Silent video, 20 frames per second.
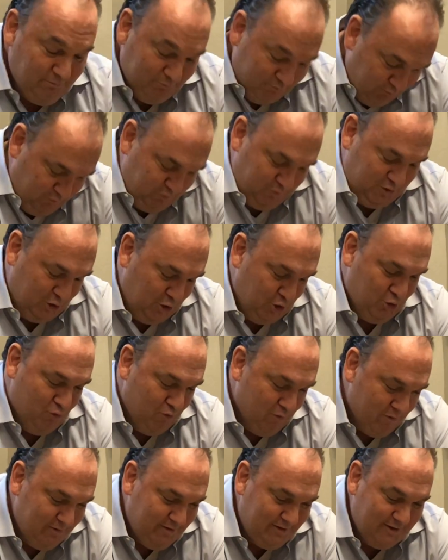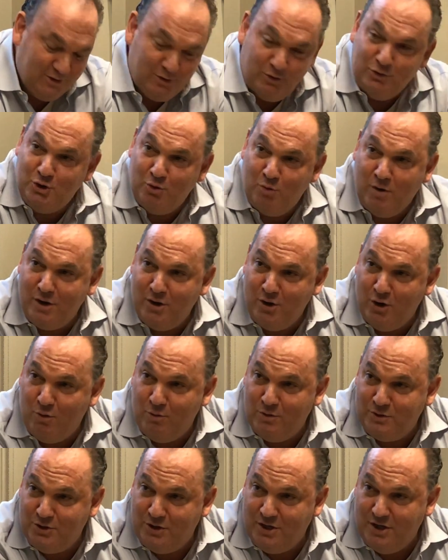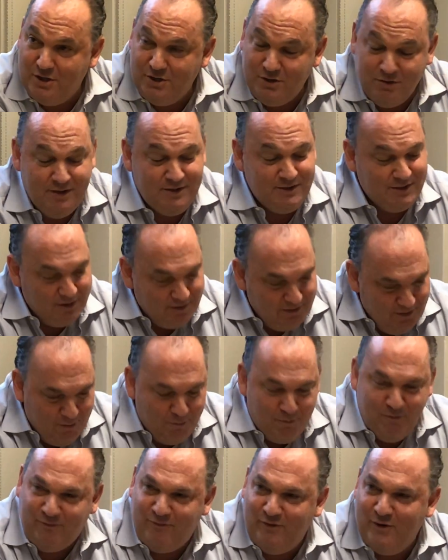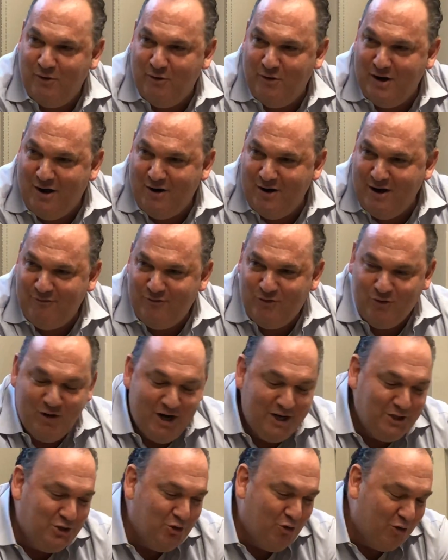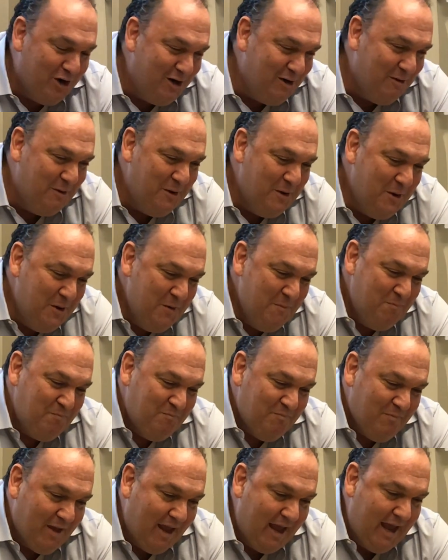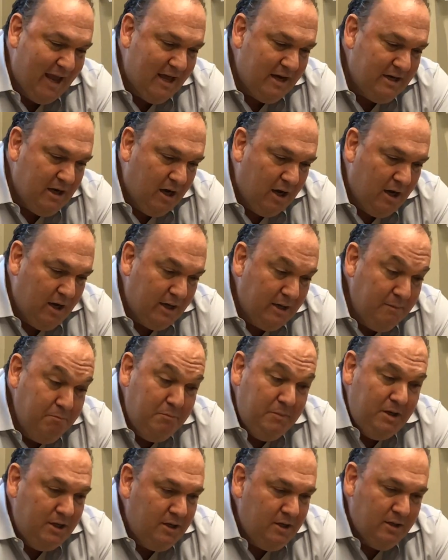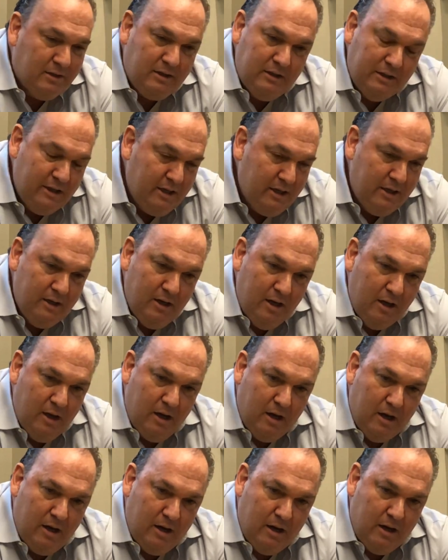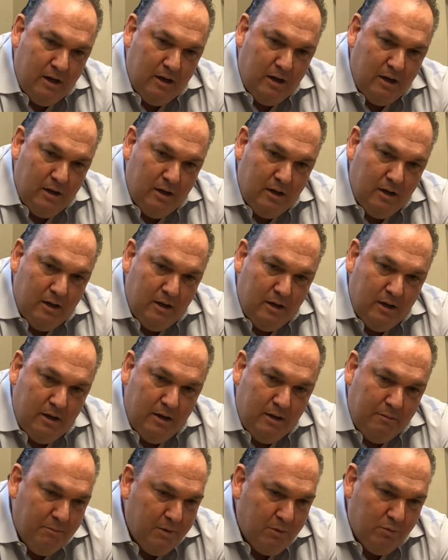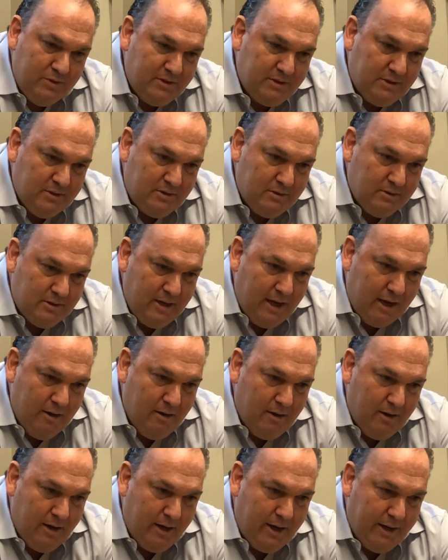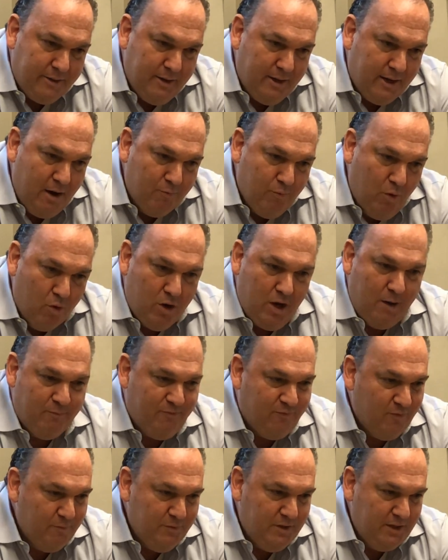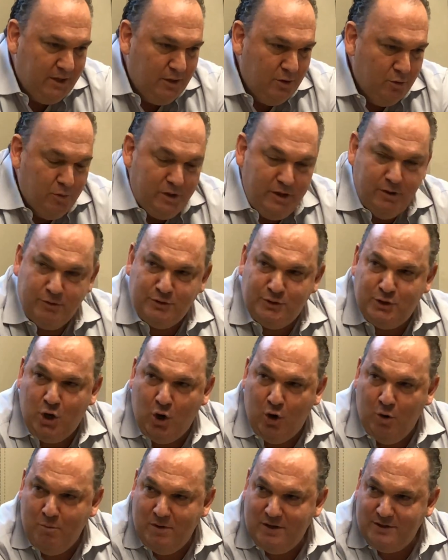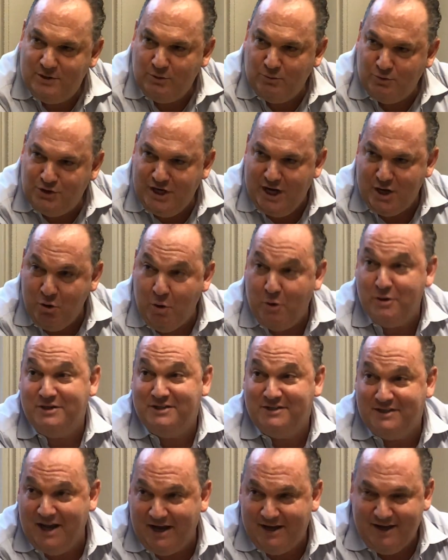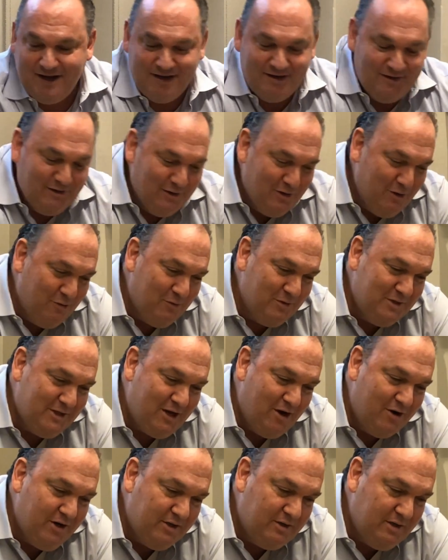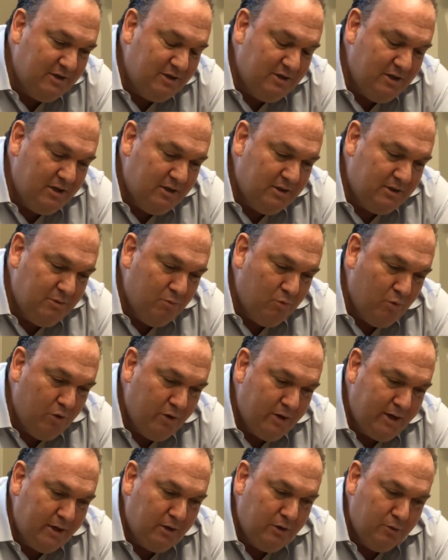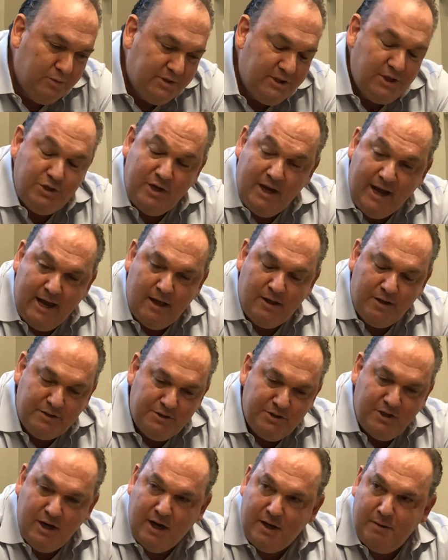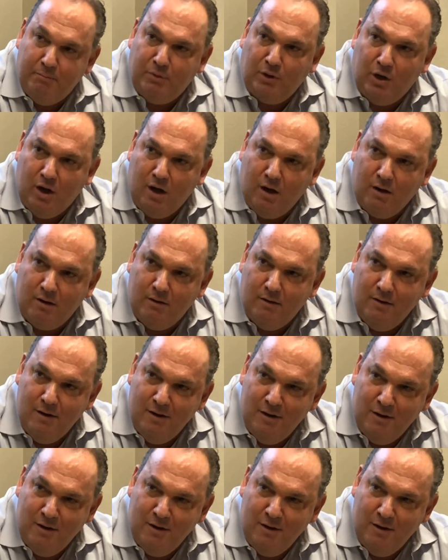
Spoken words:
said, sure. He says, don't you want to know what you're going to do? I said, we'll figure it out after I join. And immediately, it was, I think I woke up from the New Year's coma, so January 2nd, we started to work, and Lou said, Alex, you got to blog.